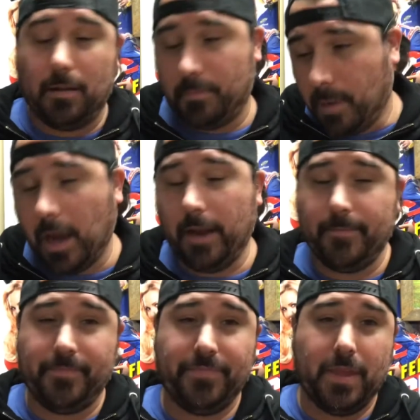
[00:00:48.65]
But
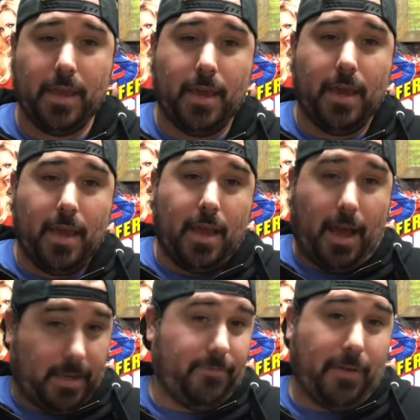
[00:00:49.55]

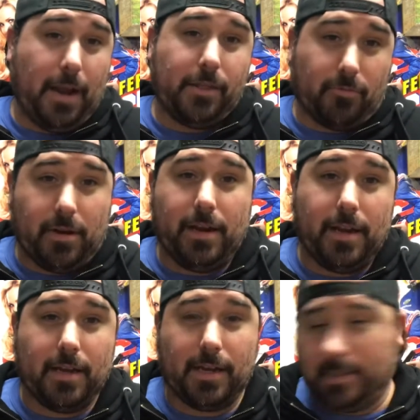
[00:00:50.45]
I did find
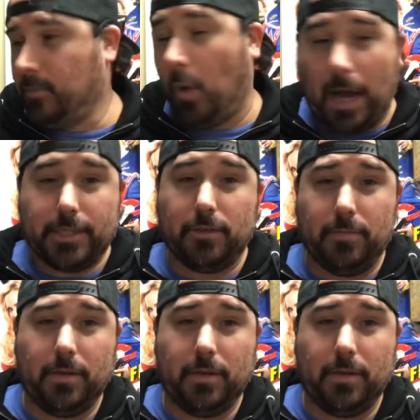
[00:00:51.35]
3. I did watch them.